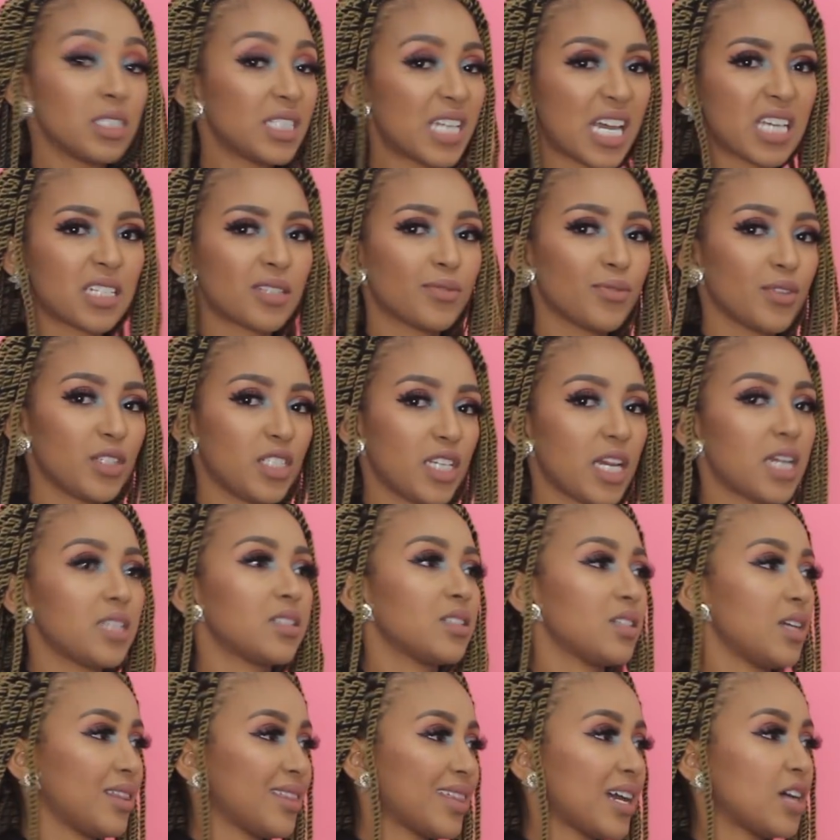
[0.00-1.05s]
just
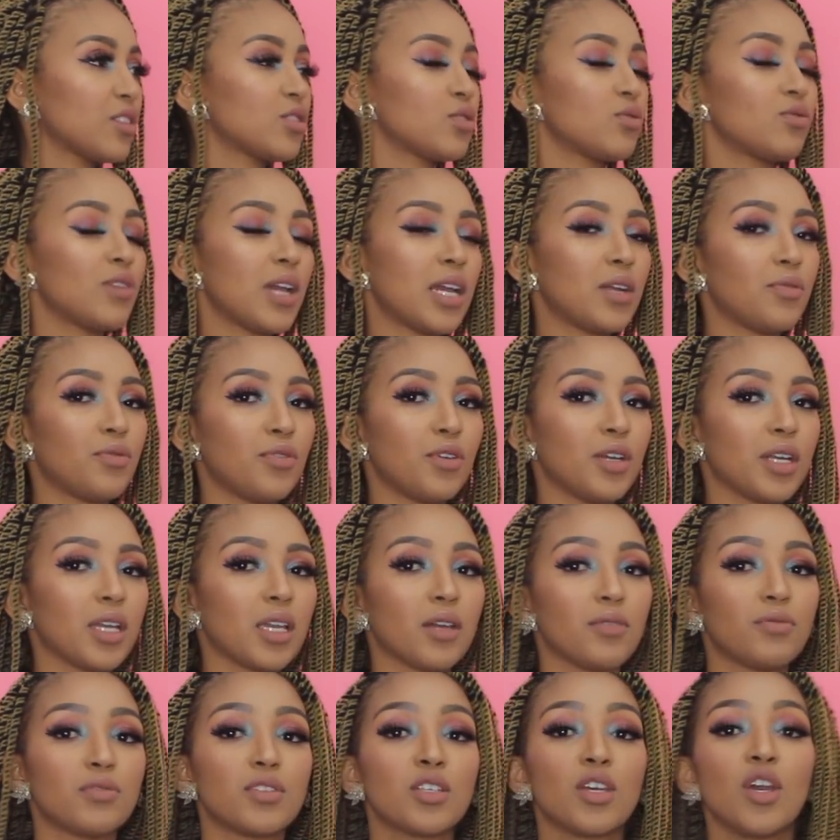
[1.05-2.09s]
1,000 Rand for a
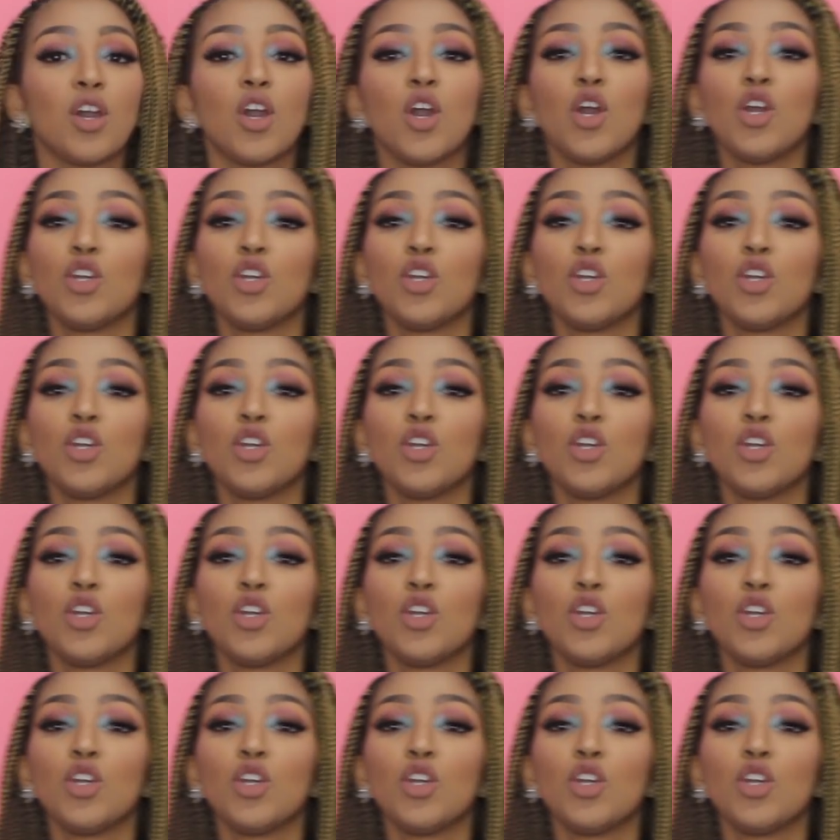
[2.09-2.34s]
gift,